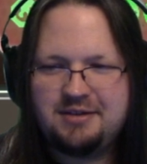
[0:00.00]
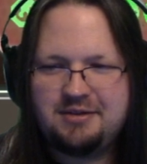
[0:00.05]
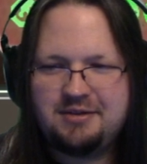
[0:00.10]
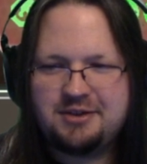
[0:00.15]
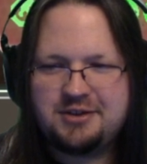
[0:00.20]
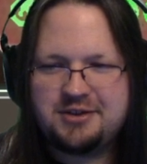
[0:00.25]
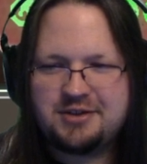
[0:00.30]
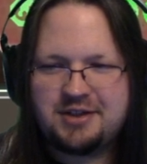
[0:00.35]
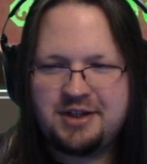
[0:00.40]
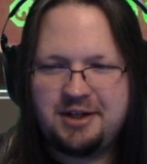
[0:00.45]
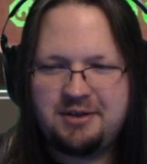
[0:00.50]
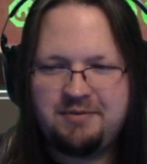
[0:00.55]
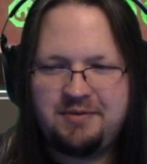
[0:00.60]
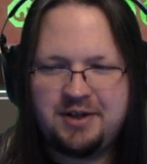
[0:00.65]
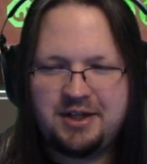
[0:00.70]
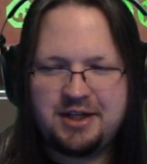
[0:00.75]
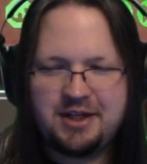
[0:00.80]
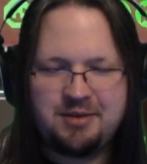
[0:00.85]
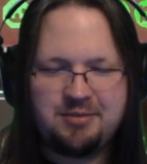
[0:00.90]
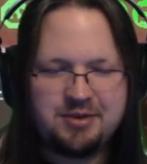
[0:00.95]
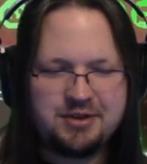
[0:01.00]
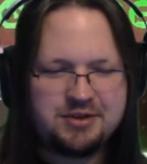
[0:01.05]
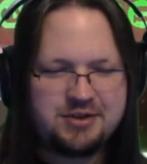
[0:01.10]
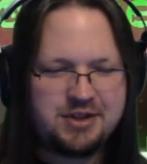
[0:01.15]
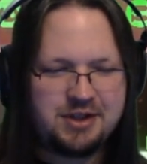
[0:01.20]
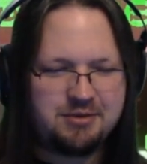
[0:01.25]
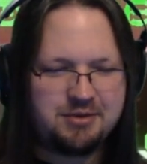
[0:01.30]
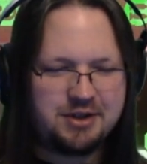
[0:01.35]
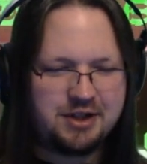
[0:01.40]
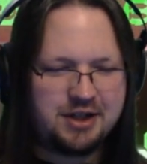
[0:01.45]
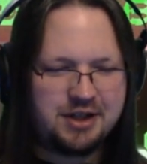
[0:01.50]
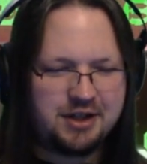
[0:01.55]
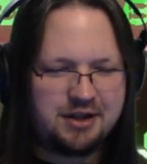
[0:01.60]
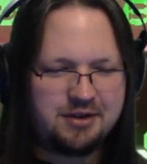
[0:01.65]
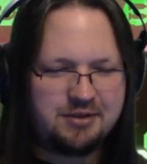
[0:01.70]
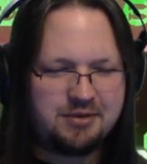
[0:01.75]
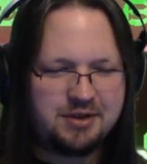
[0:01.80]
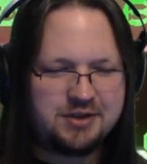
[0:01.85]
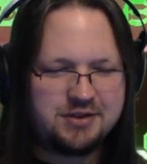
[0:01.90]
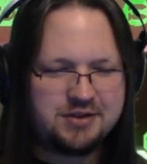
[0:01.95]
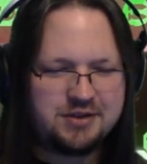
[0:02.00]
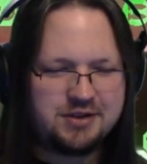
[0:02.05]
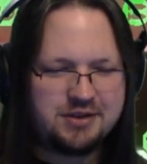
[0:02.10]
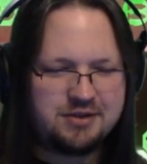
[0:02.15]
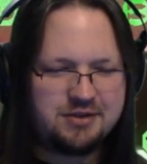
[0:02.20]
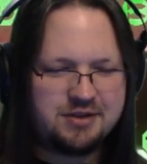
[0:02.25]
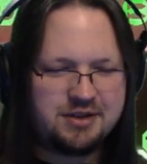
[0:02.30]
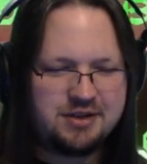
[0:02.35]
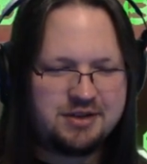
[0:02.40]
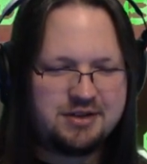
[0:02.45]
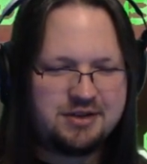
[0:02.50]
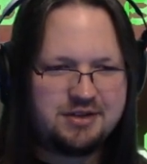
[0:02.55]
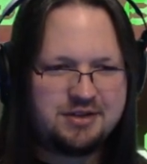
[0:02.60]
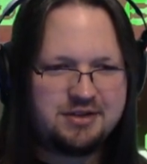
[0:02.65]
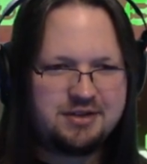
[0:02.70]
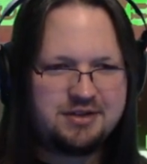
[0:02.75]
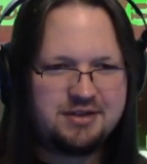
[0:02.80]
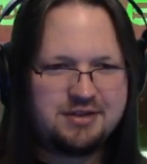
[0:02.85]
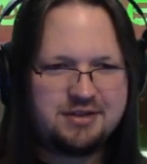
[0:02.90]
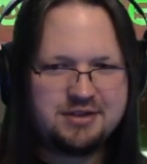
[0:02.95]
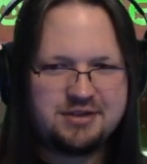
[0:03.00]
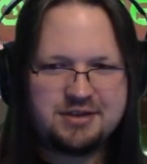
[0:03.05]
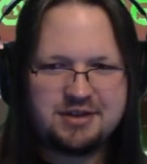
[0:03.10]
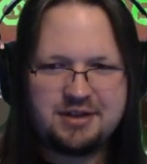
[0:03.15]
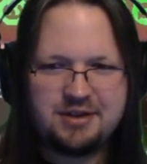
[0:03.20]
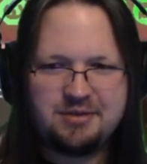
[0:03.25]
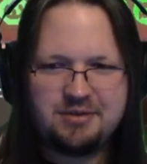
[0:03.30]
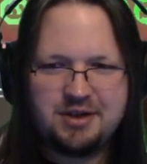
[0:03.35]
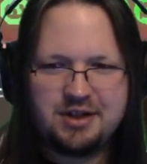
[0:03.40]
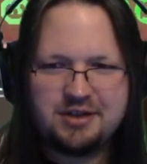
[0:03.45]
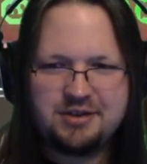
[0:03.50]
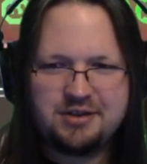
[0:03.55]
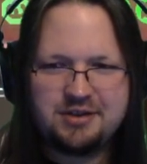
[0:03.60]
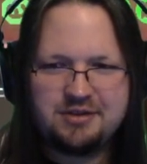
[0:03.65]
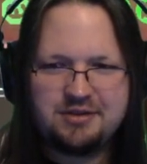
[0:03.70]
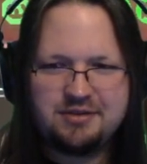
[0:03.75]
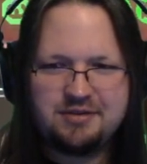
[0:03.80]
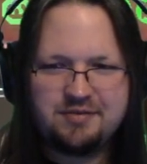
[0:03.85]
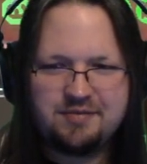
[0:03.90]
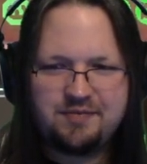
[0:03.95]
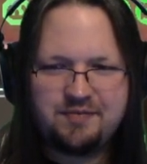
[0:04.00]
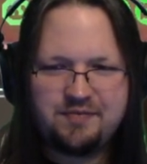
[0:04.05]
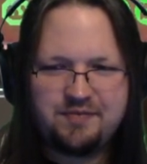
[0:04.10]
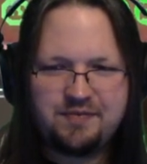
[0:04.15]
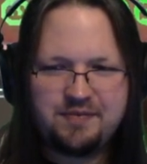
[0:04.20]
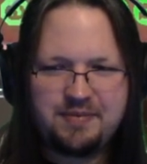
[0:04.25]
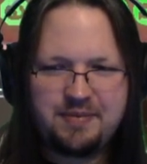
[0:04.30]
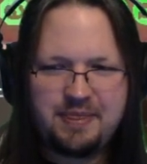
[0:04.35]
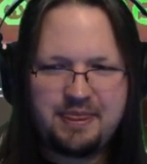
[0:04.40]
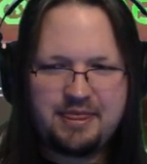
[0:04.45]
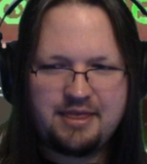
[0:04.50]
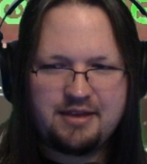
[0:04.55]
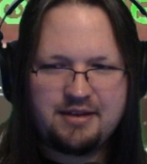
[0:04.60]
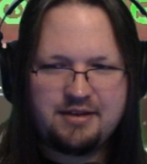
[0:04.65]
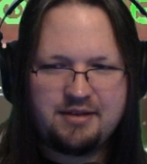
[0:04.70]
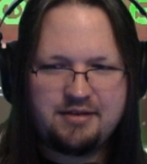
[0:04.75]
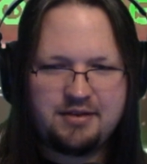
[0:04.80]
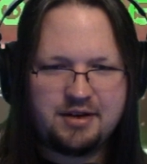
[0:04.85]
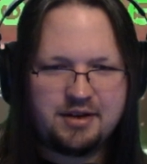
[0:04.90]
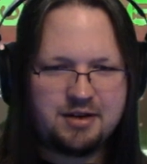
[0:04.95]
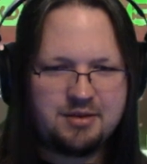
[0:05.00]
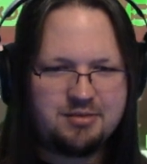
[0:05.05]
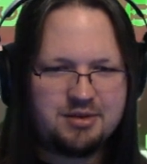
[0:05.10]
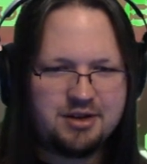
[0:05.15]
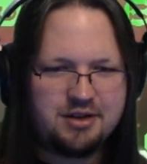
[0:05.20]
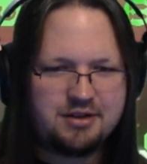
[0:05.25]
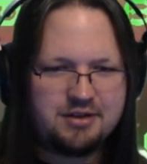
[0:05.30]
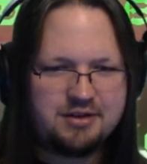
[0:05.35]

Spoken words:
which is kind of funny. But there's not really any good reason to do that. Just kind of want to. I'm not gonna